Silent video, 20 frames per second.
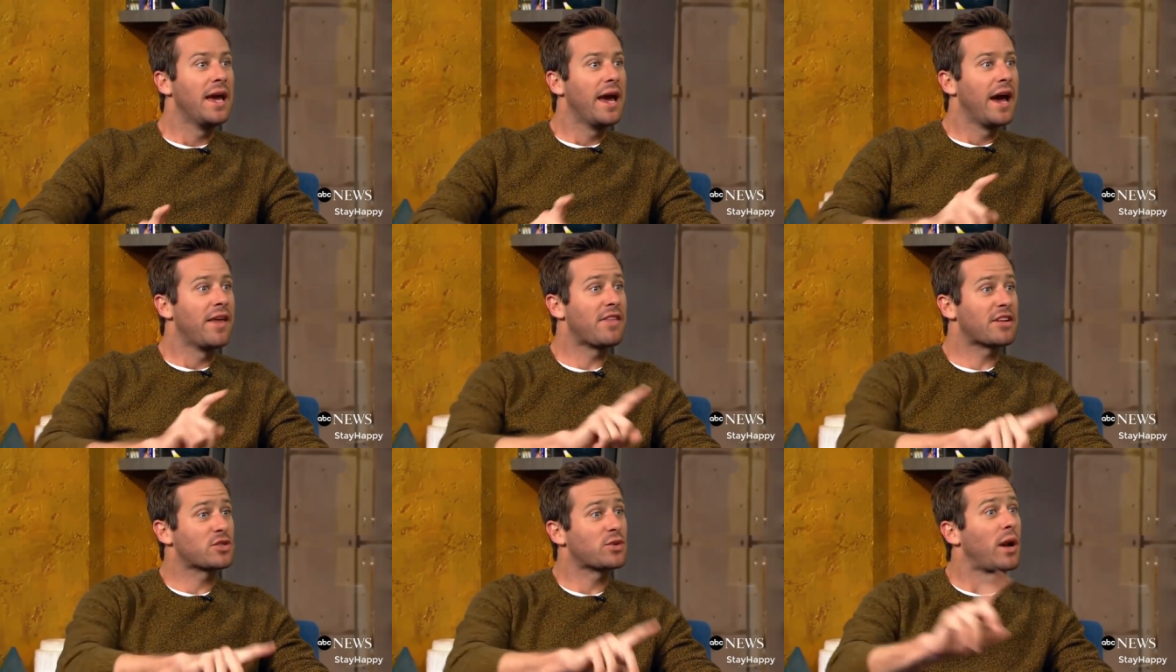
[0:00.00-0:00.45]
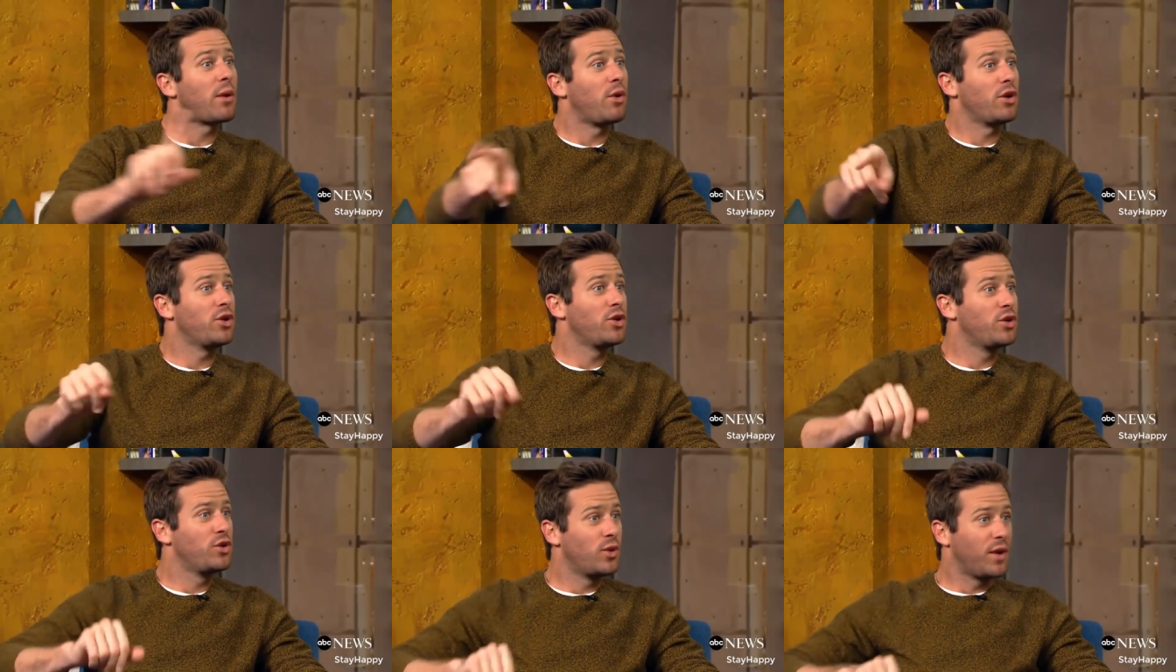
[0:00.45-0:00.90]
And that's what I
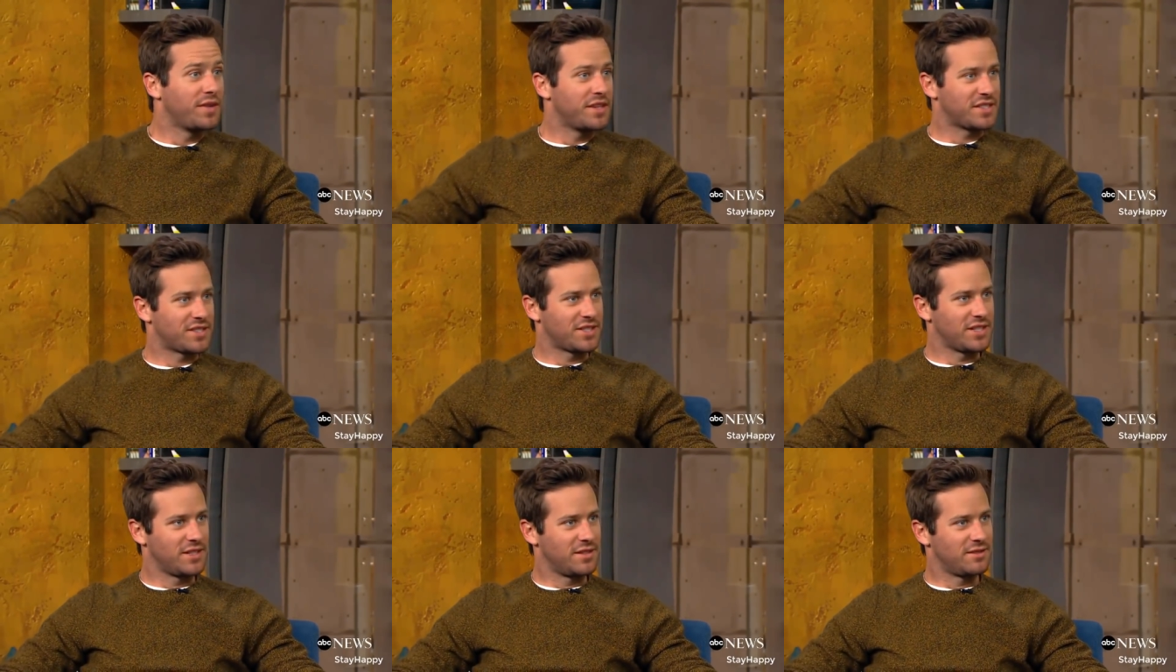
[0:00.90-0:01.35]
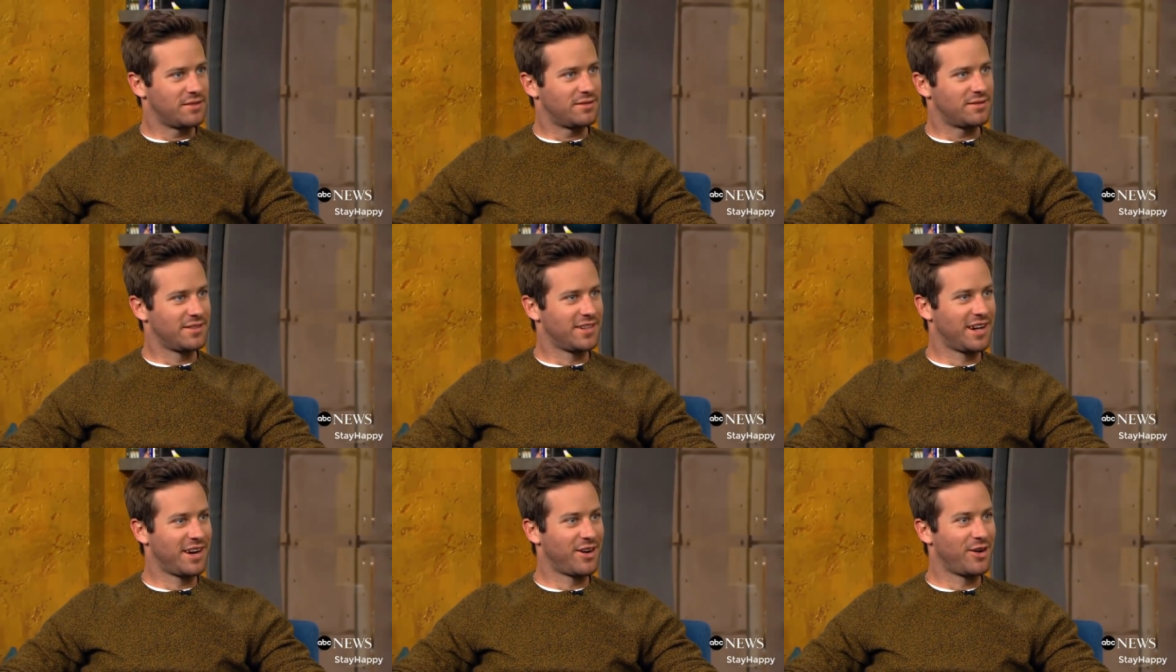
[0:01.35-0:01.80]
want you to do on this scene.
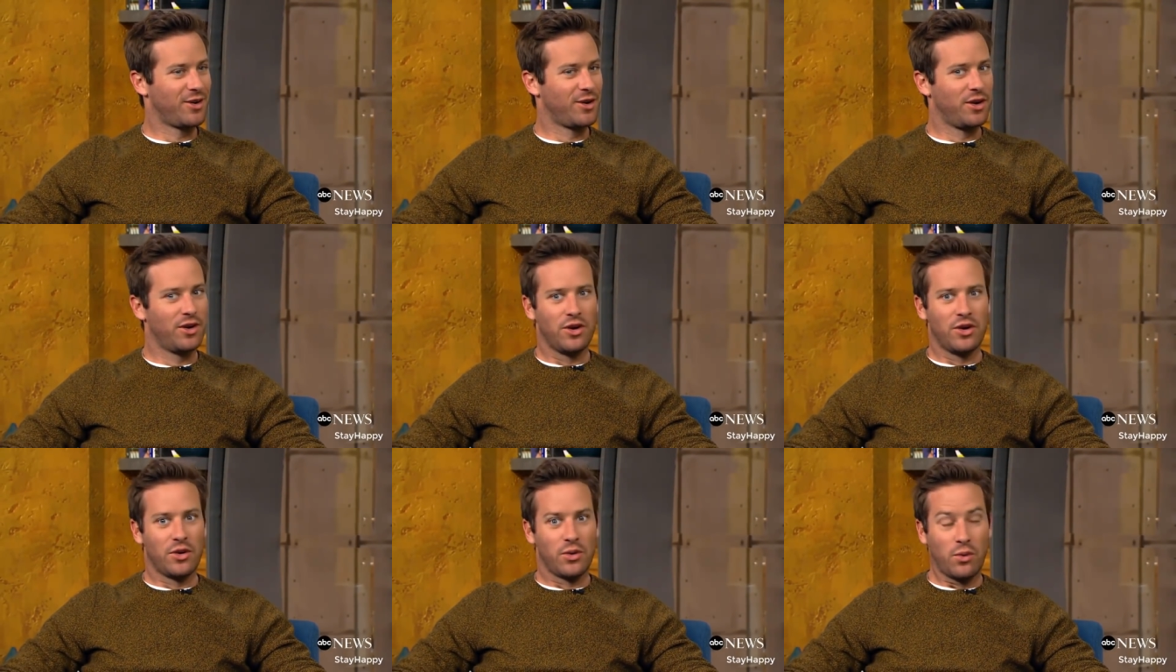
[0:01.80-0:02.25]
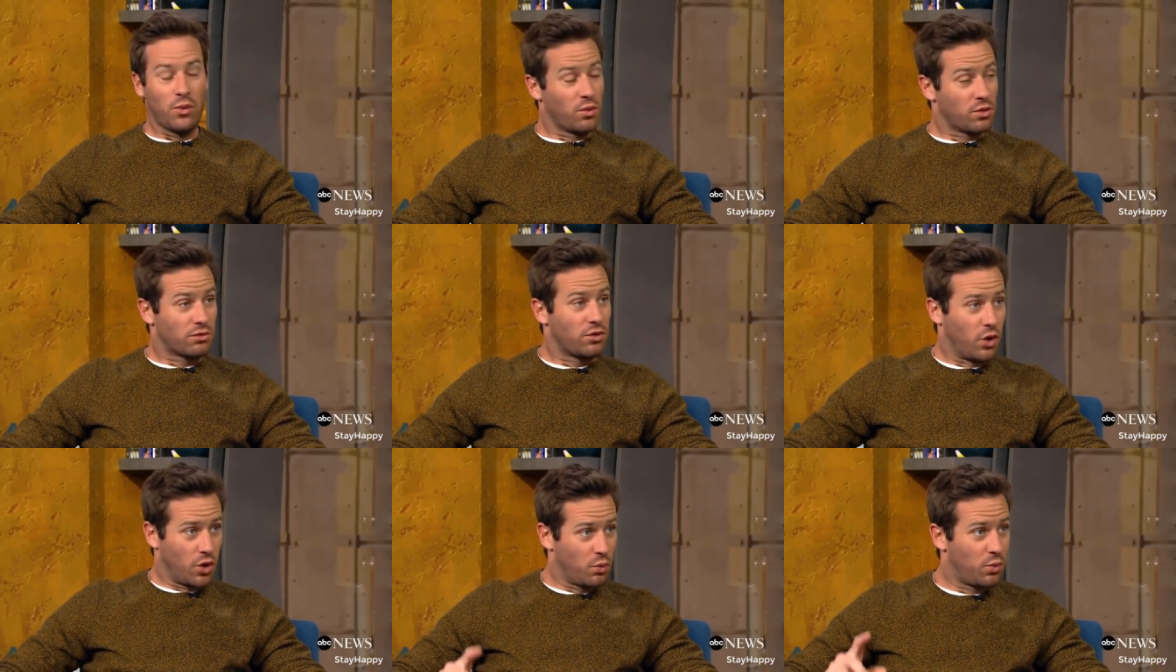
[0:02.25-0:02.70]
And I go,
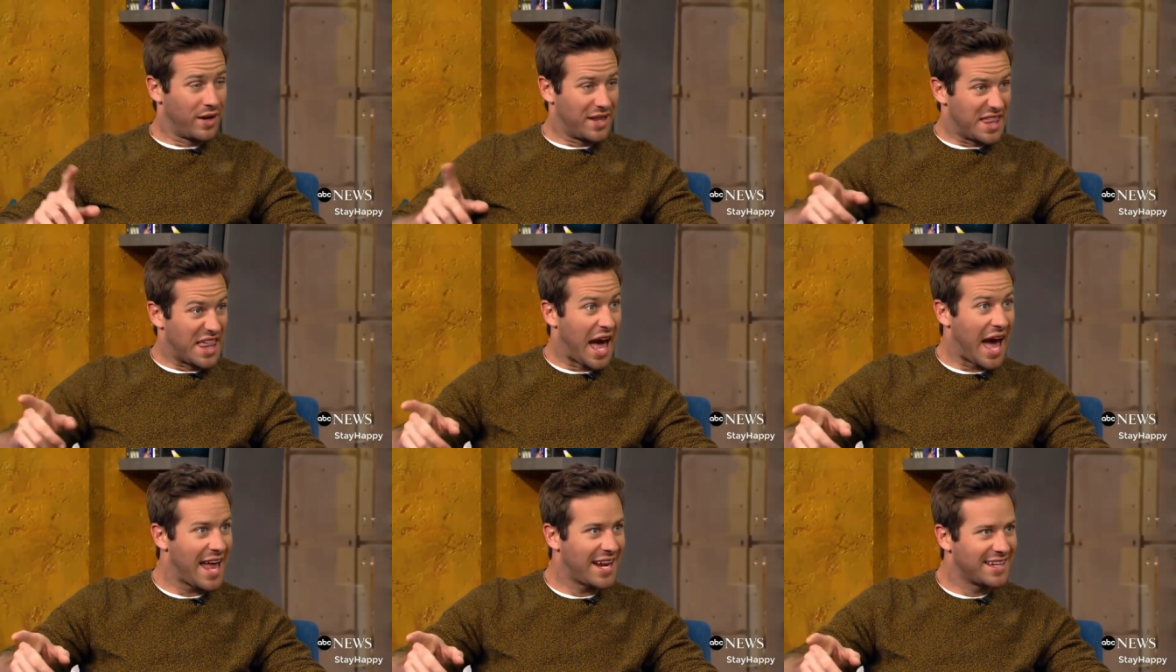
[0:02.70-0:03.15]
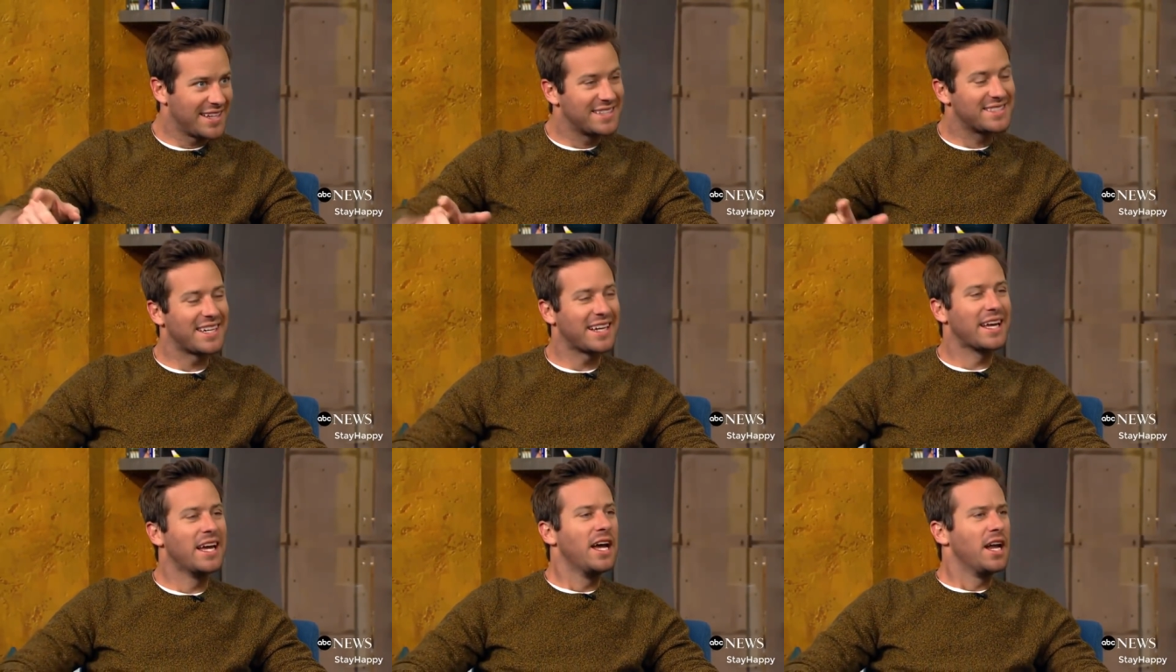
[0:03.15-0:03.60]
Wait, that? And
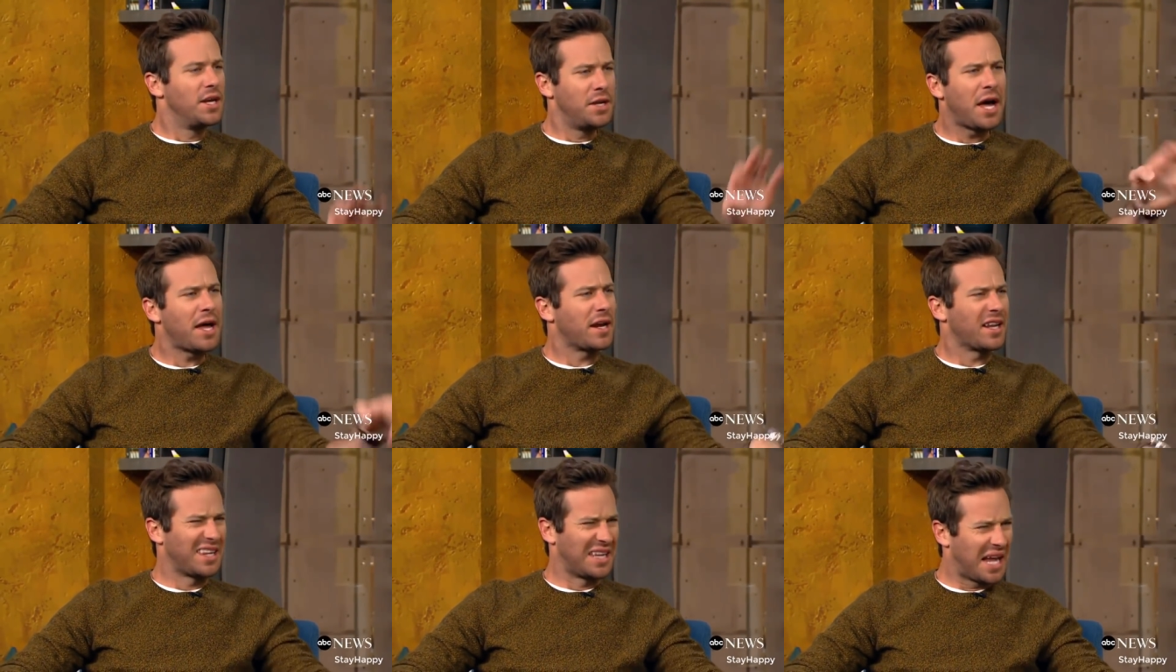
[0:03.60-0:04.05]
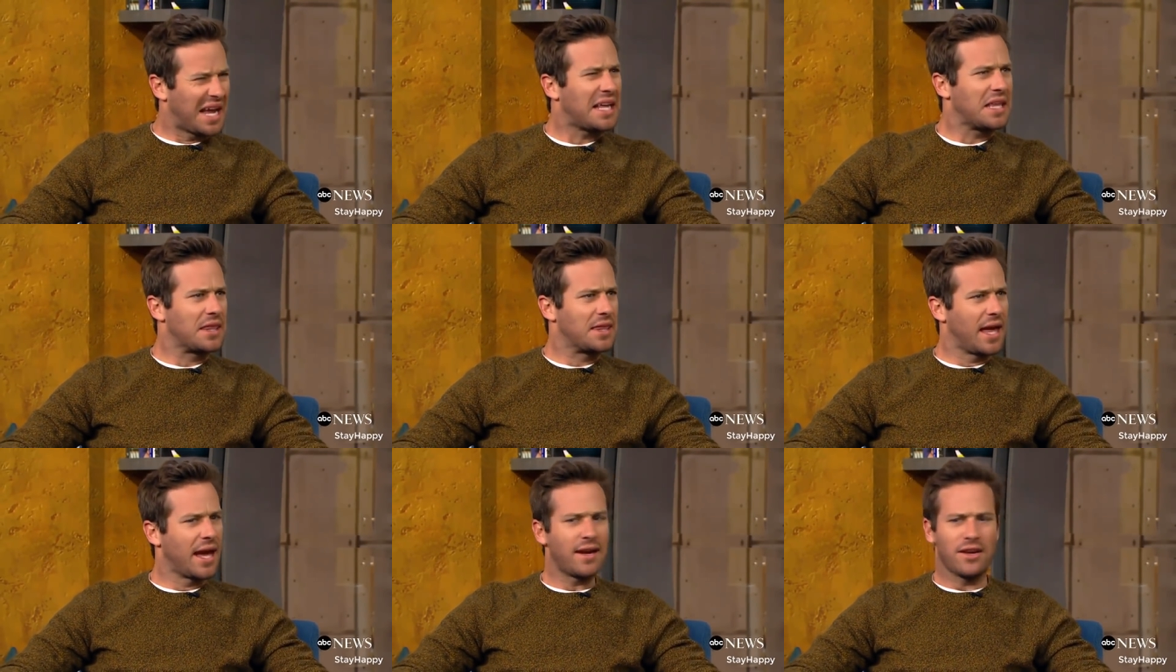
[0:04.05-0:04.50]
he's like, Not
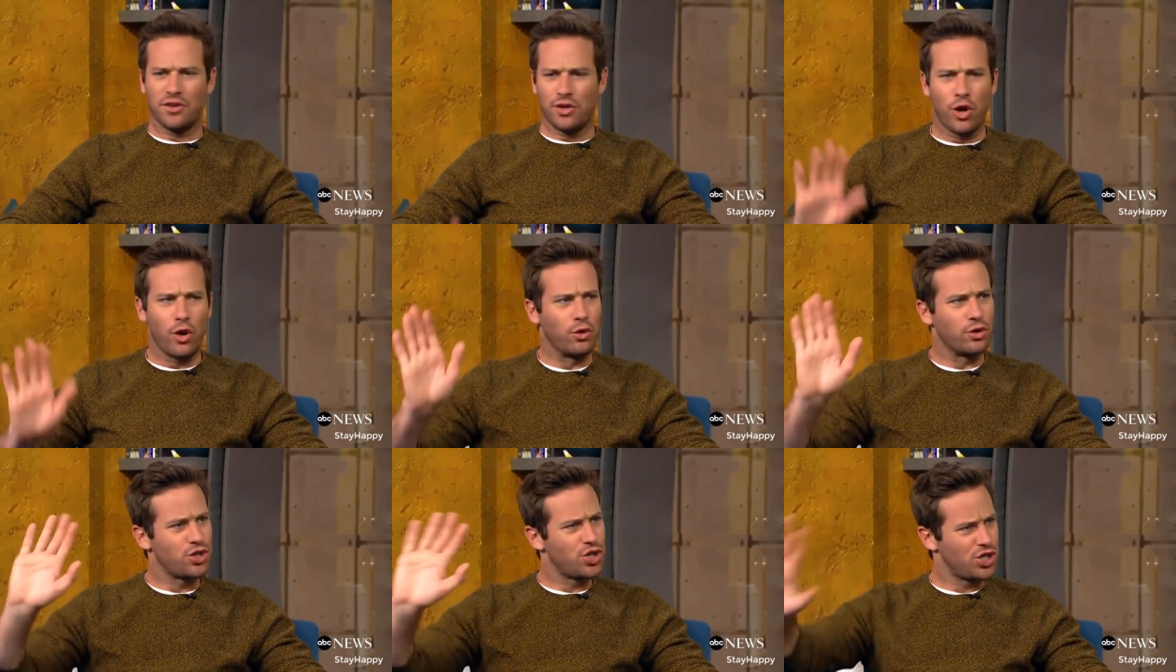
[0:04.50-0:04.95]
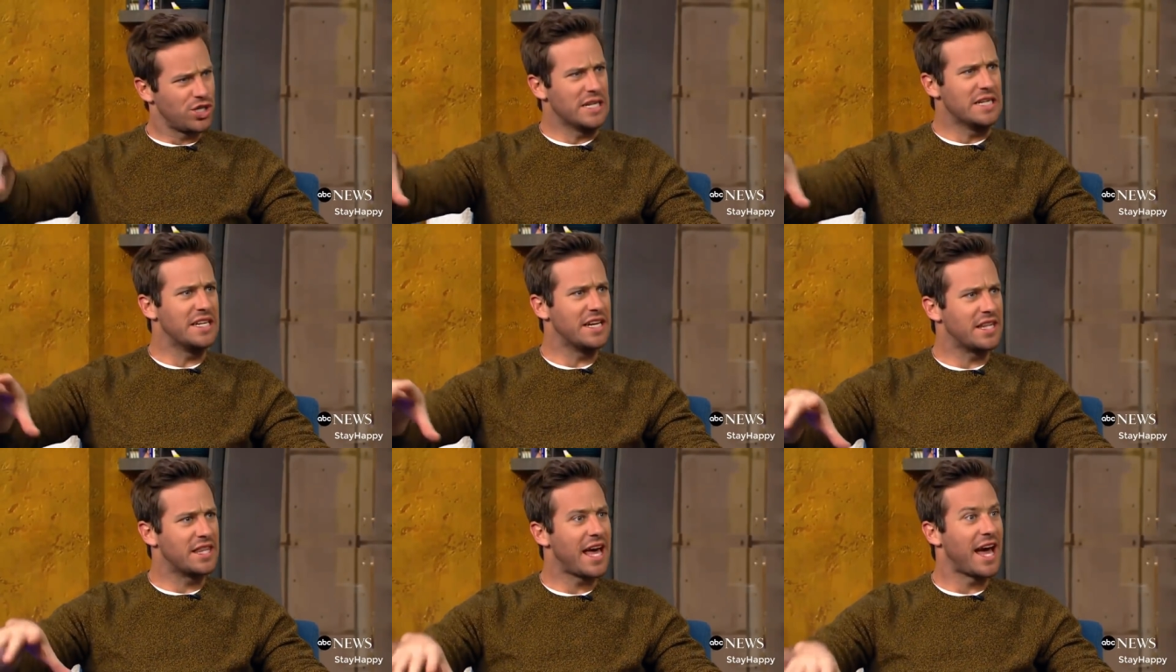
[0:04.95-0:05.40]
like that. No, she
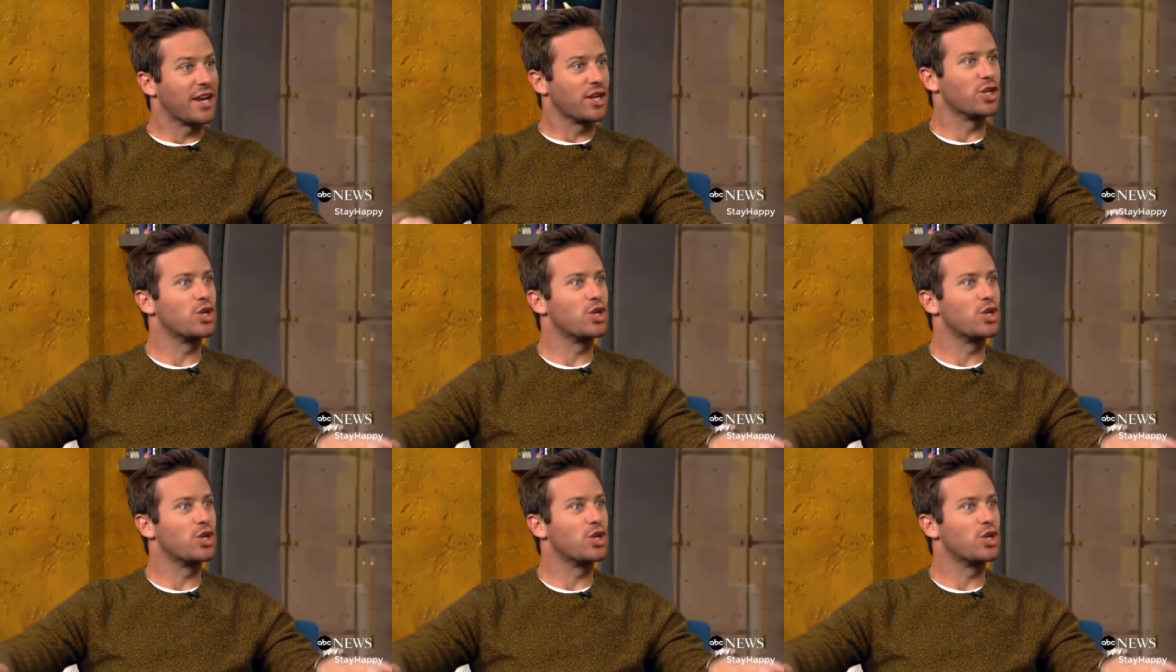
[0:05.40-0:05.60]
did that.